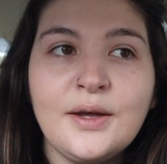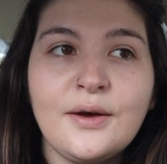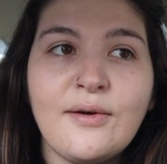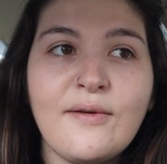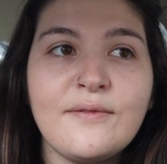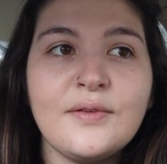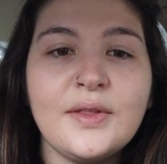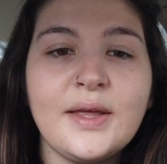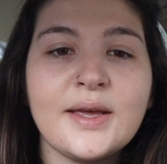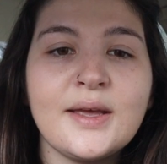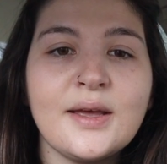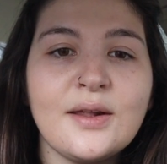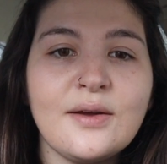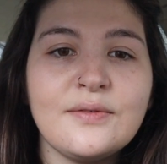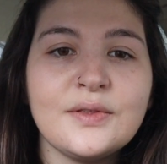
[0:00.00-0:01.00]
Hopefully I can
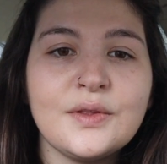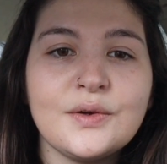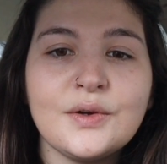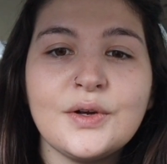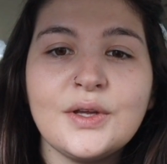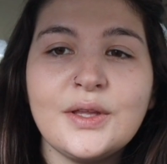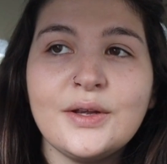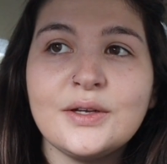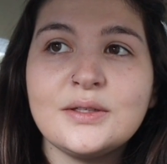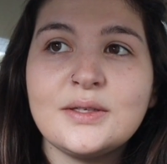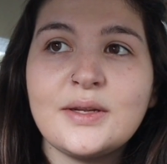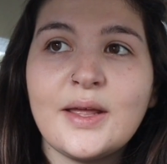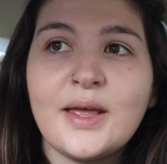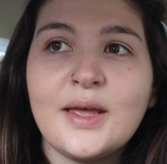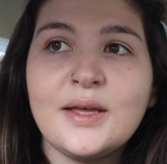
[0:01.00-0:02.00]
get off a little earlier
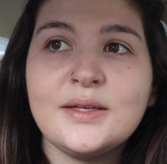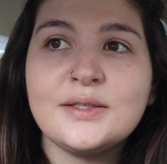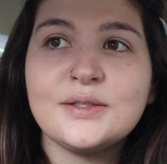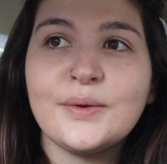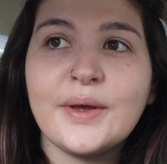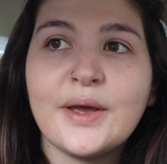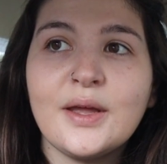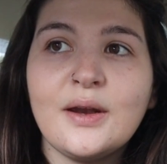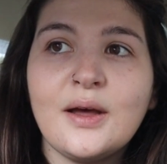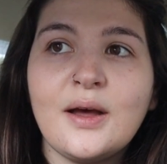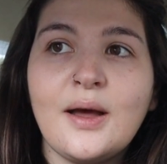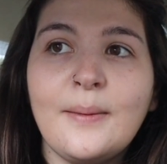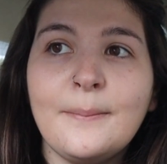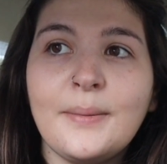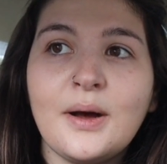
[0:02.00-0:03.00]
today so I can
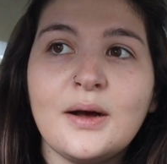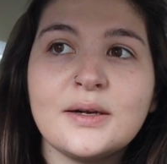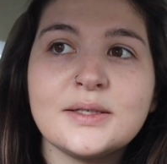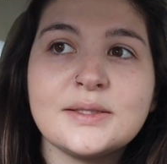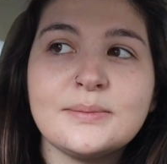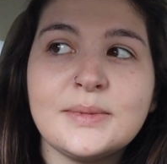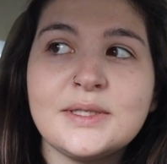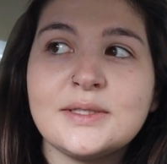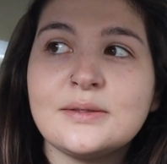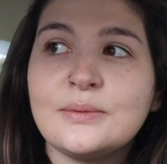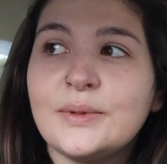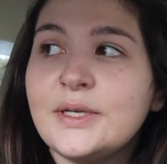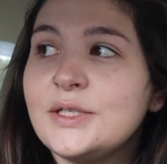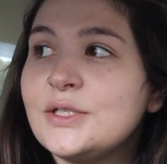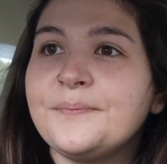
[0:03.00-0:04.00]
unbox my
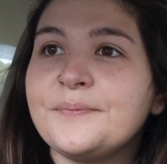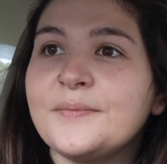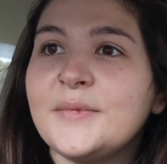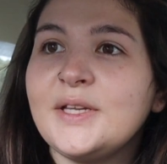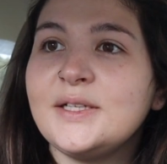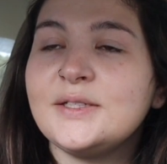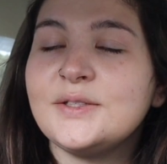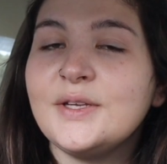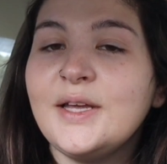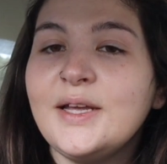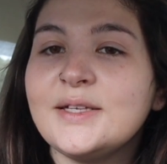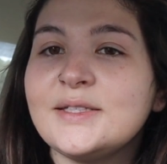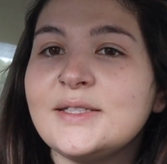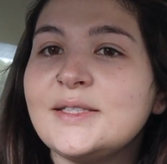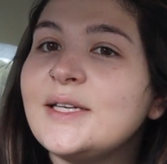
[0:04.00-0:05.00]
Switch. So
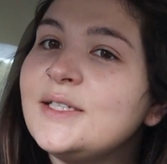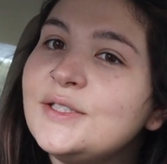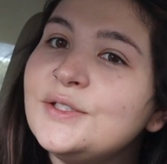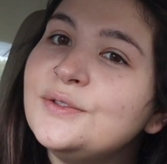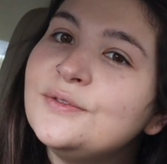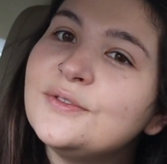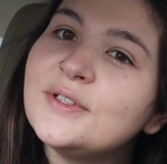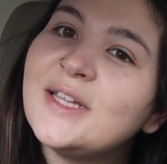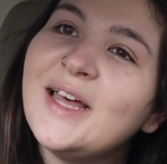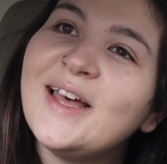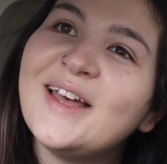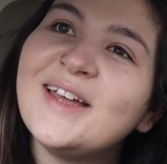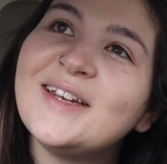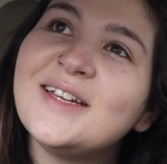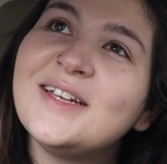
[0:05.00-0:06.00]
yeah, stay tuned for
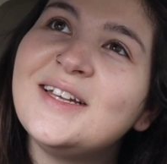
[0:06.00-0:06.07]
that.